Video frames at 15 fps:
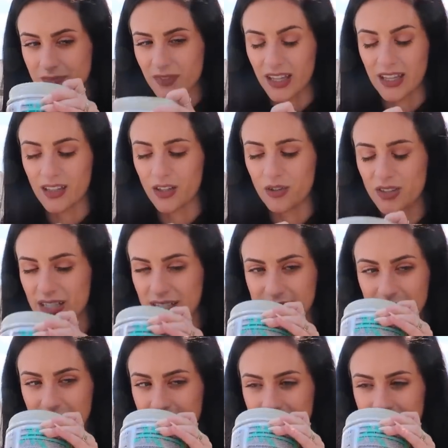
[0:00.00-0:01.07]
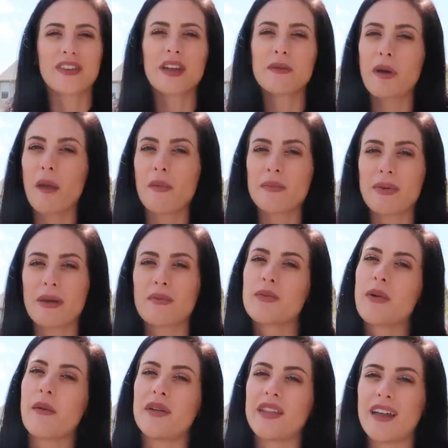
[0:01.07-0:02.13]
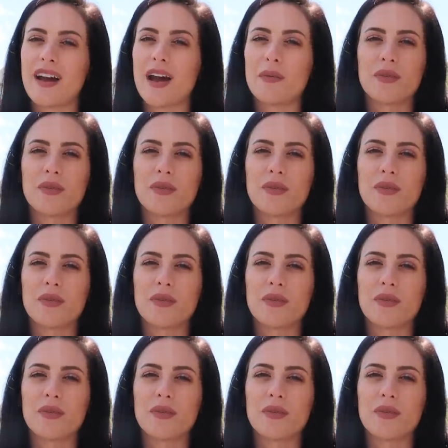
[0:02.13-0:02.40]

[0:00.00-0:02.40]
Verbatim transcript: Like it literally doesn't. I feel like probably people probably think